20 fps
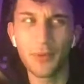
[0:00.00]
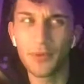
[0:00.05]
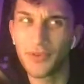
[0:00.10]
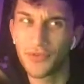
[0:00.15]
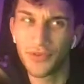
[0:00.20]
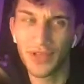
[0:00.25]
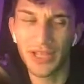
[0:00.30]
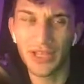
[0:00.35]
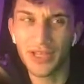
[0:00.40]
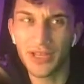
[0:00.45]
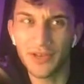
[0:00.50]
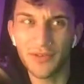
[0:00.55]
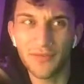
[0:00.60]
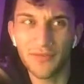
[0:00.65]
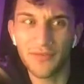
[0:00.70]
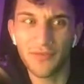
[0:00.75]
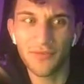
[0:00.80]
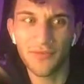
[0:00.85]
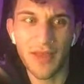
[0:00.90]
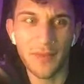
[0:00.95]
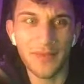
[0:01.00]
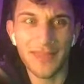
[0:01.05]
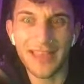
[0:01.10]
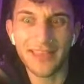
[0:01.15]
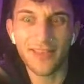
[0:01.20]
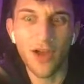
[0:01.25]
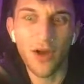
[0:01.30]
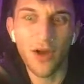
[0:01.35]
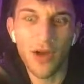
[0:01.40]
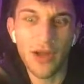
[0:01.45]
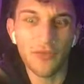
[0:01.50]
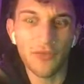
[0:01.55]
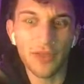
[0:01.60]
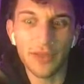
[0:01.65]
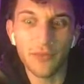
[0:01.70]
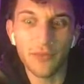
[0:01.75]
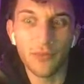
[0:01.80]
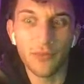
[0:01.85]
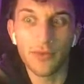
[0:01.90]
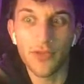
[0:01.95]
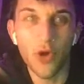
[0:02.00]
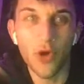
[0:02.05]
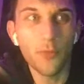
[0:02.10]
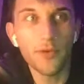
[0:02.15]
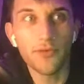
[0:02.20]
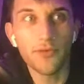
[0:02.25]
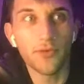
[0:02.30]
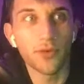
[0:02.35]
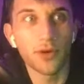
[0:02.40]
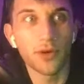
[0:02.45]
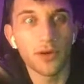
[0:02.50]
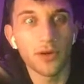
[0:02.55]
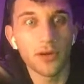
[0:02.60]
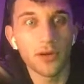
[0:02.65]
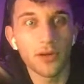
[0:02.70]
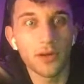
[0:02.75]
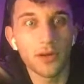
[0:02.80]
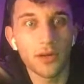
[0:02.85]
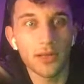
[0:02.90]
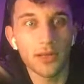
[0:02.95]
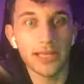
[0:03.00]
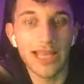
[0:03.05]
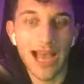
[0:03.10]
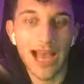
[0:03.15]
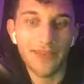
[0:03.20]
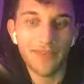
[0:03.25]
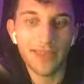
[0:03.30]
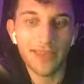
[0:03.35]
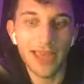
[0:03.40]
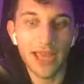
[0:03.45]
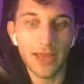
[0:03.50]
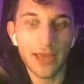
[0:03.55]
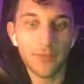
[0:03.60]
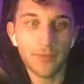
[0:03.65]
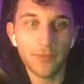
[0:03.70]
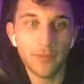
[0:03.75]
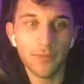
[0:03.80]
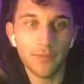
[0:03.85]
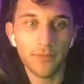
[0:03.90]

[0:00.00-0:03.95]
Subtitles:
It was really good. I mean, that's all I really was hoping for. He got in the game.